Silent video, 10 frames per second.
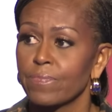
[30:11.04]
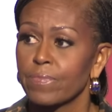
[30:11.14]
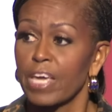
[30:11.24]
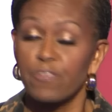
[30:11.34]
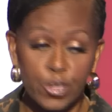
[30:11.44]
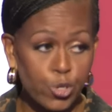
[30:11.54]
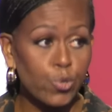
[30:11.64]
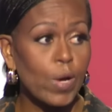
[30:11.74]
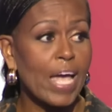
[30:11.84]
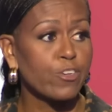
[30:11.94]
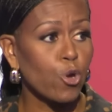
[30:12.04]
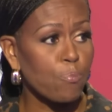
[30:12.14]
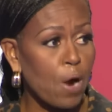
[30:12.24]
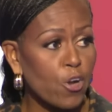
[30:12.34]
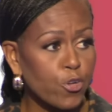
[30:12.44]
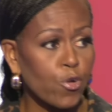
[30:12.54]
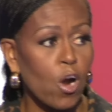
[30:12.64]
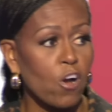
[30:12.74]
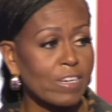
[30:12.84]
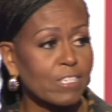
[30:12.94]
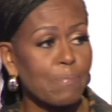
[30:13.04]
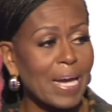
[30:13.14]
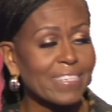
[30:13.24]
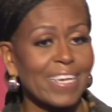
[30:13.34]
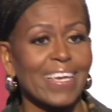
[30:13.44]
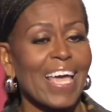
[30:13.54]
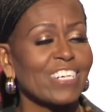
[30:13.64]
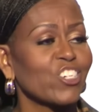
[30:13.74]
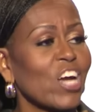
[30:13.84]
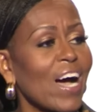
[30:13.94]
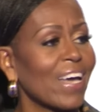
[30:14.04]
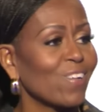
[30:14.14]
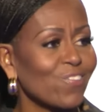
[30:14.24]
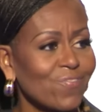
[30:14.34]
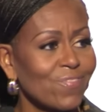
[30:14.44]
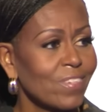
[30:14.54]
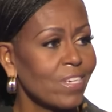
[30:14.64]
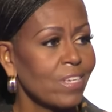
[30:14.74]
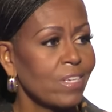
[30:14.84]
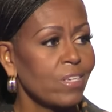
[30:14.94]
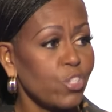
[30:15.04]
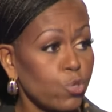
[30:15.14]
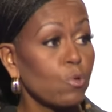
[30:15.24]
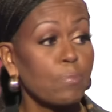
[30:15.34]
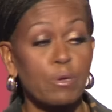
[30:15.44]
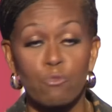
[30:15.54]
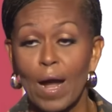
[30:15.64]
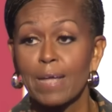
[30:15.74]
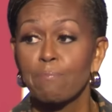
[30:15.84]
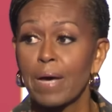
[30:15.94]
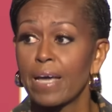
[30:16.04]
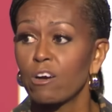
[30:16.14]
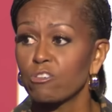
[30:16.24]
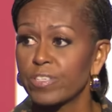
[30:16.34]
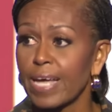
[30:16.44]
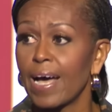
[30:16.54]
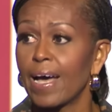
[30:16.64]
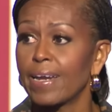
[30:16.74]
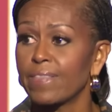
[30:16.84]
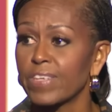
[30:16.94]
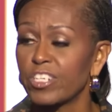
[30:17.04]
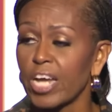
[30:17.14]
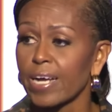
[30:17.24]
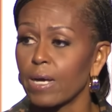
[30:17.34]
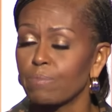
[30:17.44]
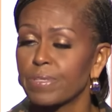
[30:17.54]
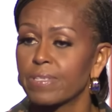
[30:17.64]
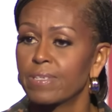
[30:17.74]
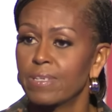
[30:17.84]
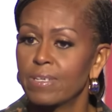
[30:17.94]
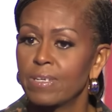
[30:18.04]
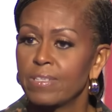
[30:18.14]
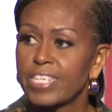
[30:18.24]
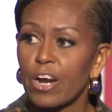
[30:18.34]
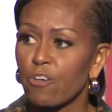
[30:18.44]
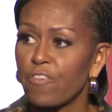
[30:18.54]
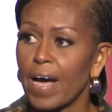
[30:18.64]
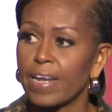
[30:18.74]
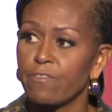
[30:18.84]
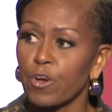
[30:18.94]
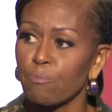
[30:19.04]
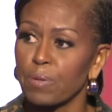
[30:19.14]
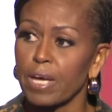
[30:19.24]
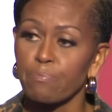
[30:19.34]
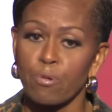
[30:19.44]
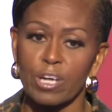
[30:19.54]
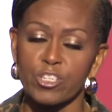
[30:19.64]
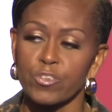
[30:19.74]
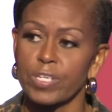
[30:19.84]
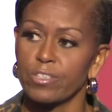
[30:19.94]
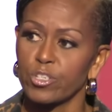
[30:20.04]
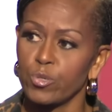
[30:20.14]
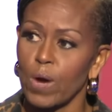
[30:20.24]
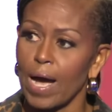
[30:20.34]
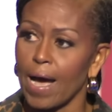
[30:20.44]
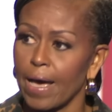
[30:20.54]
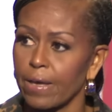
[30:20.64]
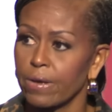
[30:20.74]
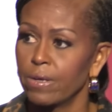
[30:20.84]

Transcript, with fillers: If you and your partner are expecting a child, you will be right by her side at the checkups, terrified if her blood pressure is too high